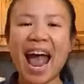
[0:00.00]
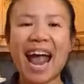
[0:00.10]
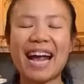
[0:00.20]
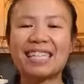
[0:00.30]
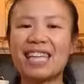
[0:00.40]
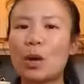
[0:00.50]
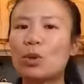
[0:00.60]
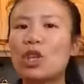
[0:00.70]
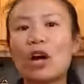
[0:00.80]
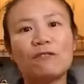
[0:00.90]
and I
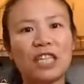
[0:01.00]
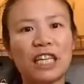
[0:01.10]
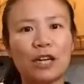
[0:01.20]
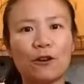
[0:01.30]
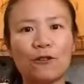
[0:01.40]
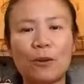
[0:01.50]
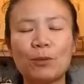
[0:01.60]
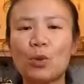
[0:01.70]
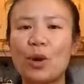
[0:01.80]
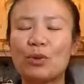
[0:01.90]
would love to hear from
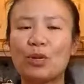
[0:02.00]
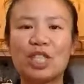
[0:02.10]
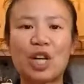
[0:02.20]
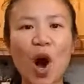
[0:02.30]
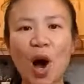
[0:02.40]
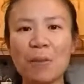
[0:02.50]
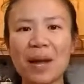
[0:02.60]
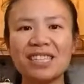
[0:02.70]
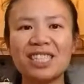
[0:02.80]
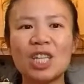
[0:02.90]
you, whether it's a
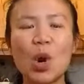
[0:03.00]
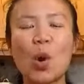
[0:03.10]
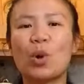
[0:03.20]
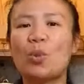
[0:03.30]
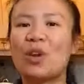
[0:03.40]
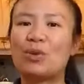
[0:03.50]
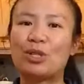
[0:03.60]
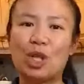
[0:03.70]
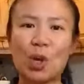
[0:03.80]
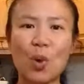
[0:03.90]
comment or whether
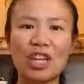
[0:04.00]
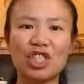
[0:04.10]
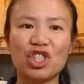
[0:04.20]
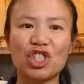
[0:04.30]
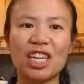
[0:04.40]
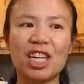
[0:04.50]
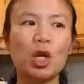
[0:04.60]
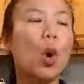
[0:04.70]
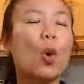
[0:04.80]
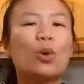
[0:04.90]
it's a question
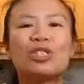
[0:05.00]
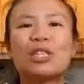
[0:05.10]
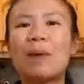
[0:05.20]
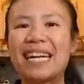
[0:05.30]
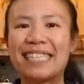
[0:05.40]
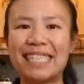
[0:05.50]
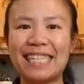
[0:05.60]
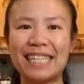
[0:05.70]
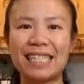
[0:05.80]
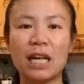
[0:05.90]
or some
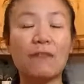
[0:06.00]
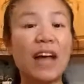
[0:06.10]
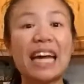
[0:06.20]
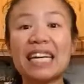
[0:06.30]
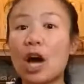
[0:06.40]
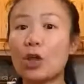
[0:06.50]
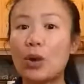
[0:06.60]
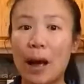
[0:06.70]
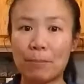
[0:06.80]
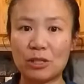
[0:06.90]
ideas of any other
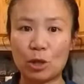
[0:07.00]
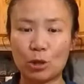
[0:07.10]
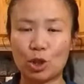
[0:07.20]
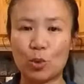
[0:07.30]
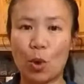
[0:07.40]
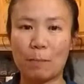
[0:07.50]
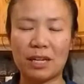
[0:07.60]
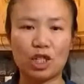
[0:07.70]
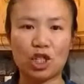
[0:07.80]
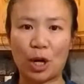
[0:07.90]
episodes you want me
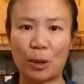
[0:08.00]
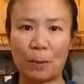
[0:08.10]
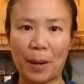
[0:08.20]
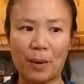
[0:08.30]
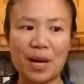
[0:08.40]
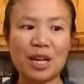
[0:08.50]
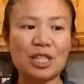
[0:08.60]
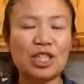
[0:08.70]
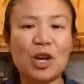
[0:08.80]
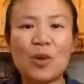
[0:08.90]
to share about.
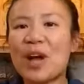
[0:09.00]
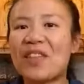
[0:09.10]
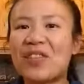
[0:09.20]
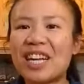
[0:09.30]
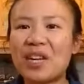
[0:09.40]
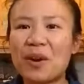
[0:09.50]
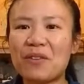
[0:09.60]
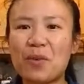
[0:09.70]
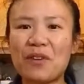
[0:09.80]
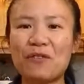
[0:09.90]
So thank you
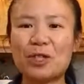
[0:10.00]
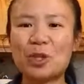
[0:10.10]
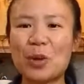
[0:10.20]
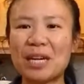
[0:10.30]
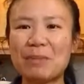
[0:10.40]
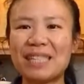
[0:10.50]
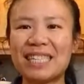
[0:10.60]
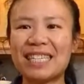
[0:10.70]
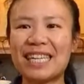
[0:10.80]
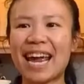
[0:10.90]
everyone for joining me
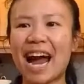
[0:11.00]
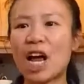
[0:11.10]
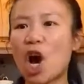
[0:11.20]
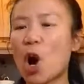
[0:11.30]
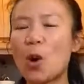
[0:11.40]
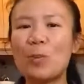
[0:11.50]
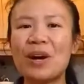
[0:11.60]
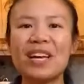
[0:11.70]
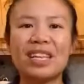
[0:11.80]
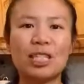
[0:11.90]
today. I hope
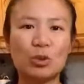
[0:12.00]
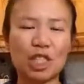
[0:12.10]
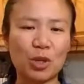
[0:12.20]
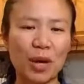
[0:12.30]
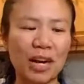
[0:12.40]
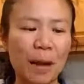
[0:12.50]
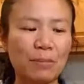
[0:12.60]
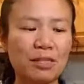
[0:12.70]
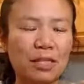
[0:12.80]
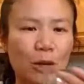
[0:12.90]
this was a great
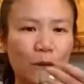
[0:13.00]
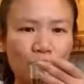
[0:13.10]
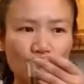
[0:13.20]
episode,